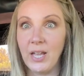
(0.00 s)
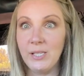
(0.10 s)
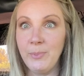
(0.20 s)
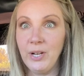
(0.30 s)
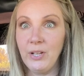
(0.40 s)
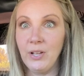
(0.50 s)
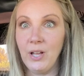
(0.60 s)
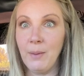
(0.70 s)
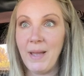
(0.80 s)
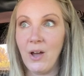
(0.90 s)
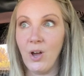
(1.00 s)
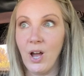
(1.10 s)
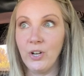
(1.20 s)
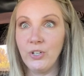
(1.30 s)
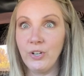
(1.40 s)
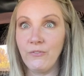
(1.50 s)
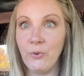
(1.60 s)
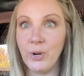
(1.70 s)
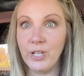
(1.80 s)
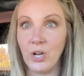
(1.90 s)
I spent a, about one hundred
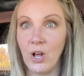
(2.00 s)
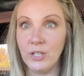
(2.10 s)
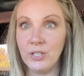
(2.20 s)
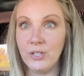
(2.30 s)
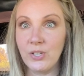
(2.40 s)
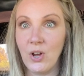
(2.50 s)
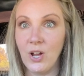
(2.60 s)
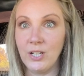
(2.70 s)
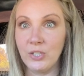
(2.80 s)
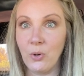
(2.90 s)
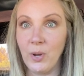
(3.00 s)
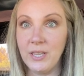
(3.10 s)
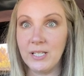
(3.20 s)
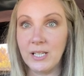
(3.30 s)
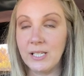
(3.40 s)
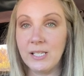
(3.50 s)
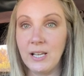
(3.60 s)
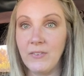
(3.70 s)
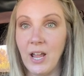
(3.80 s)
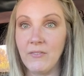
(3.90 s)
forty dollars on a toy that doesn't
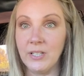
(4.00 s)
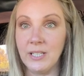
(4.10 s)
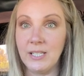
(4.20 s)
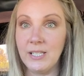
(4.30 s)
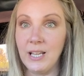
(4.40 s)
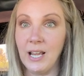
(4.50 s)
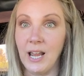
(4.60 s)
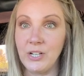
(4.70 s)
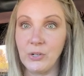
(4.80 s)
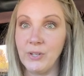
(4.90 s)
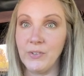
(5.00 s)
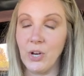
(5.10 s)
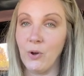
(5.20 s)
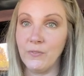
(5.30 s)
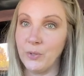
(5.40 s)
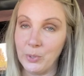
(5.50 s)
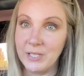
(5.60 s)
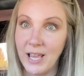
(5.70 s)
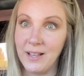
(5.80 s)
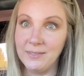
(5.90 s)
even have a listing, and I don't even know if it
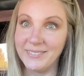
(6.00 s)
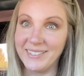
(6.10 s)
sell.